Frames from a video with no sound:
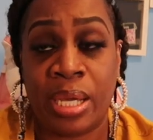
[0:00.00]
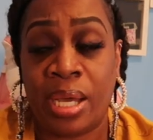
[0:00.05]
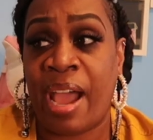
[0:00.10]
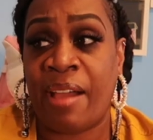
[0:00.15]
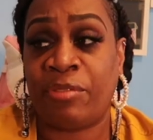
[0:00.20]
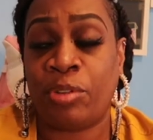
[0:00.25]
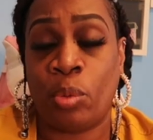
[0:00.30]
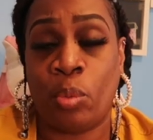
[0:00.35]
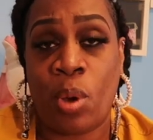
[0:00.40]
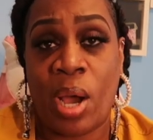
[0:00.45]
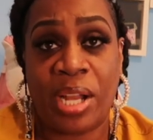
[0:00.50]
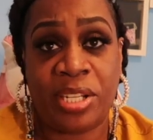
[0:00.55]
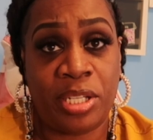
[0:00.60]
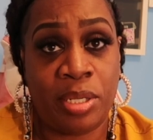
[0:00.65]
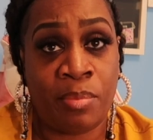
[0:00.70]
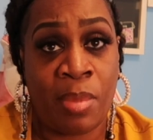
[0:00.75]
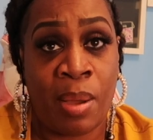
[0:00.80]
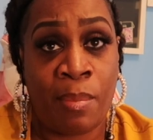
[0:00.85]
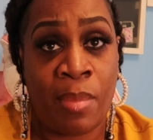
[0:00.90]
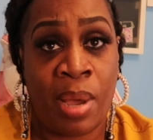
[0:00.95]
After
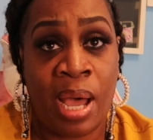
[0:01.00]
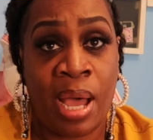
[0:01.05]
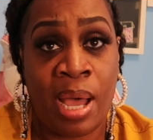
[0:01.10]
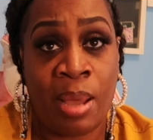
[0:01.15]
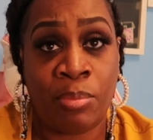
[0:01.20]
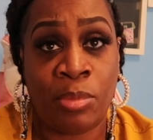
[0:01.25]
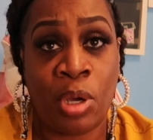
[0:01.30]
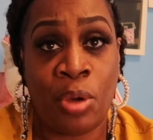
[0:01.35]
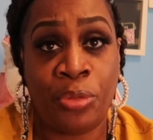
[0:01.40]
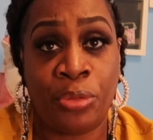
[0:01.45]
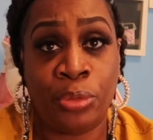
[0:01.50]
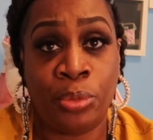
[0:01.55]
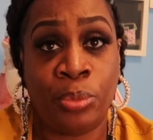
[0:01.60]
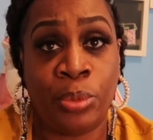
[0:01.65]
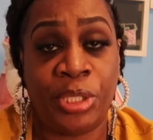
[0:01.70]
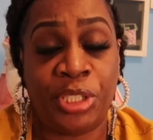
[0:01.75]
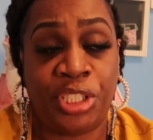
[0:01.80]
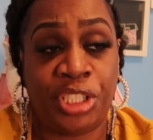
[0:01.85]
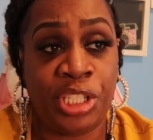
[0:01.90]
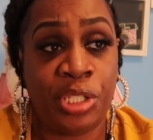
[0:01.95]
watching my mom go through
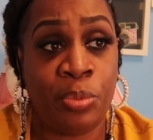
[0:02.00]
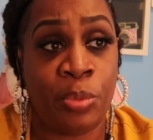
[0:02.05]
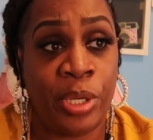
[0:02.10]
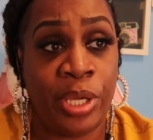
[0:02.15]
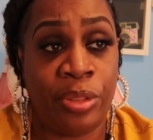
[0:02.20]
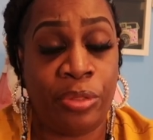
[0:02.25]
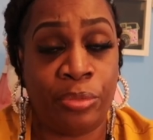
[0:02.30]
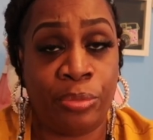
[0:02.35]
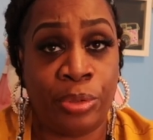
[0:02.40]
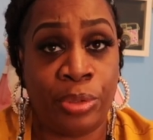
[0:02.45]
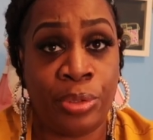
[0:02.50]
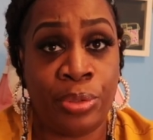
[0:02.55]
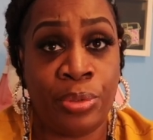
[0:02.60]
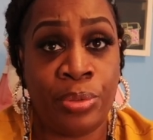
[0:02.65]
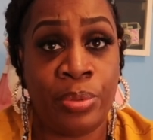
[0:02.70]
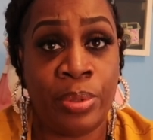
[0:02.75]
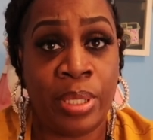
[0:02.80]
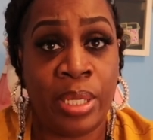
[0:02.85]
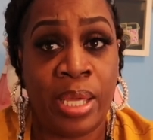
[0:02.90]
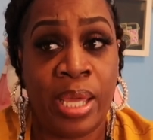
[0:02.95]
what she went
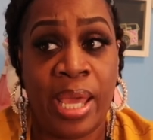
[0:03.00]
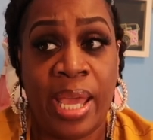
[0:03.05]
through